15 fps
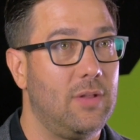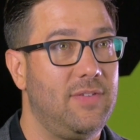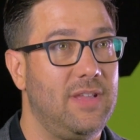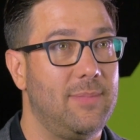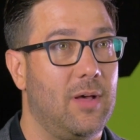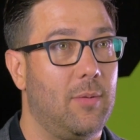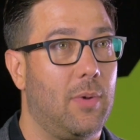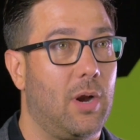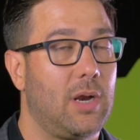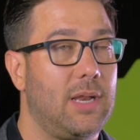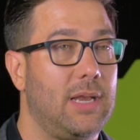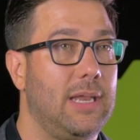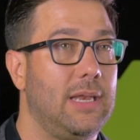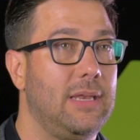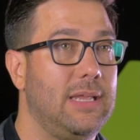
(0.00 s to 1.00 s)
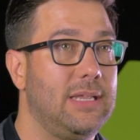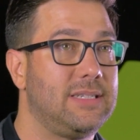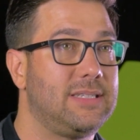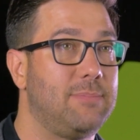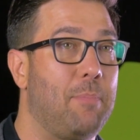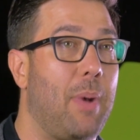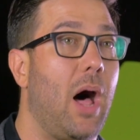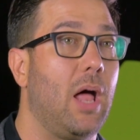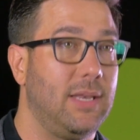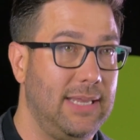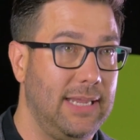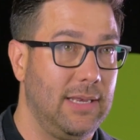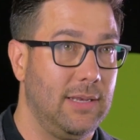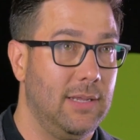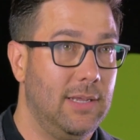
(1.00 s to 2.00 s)
of email marketing is
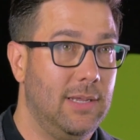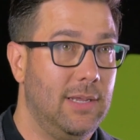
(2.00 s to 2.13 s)
bonding.